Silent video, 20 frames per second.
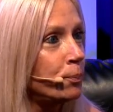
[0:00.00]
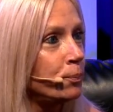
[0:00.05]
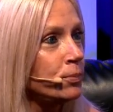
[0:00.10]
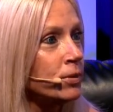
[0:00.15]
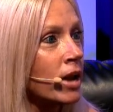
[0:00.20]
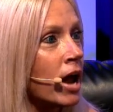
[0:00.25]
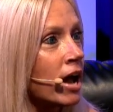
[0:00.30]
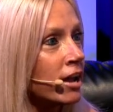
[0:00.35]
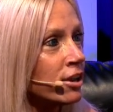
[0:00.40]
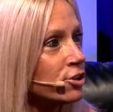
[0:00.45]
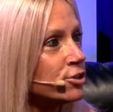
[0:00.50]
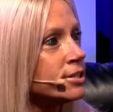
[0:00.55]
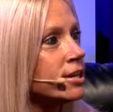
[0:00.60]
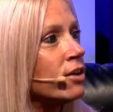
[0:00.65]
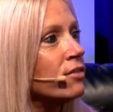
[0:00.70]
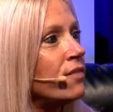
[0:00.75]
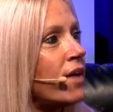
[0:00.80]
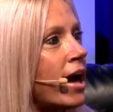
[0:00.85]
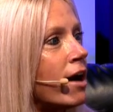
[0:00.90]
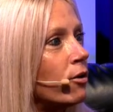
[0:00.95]
knock
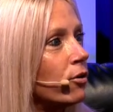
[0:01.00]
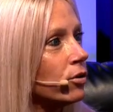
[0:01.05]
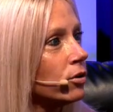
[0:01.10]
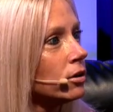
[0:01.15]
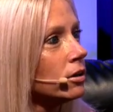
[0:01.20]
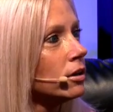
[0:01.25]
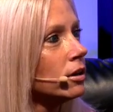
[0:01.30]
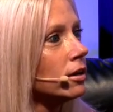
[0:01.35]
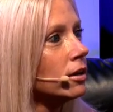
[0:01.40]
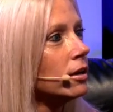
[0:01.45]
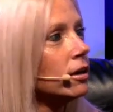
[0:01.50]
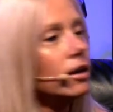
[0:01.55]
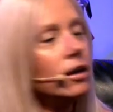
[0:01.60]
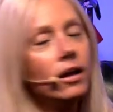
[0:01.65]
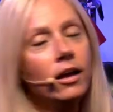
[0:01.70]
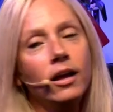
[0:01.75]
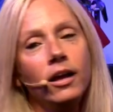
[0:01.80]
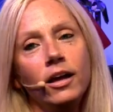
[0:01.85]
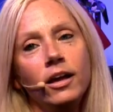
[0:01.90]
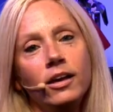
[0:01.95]
yourself out.
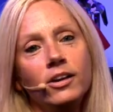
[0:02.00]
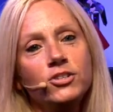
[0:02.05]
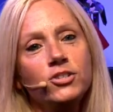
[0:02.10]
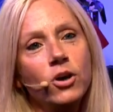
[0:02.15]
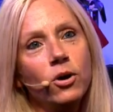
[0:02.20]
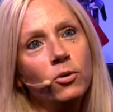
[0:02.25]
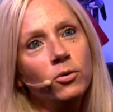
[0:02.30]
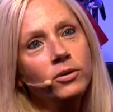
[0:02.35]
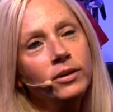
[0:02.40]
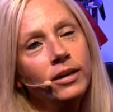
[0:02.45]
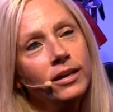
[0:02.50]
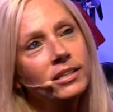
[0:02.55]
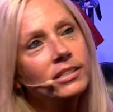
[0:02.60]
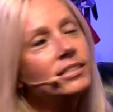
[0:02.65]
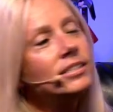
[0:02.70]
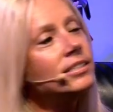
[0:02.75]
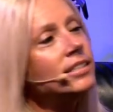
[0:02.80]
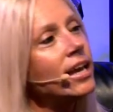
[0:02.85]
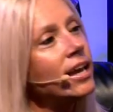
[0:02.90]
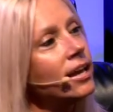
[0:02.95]
So needless
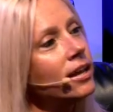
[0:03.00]
to say.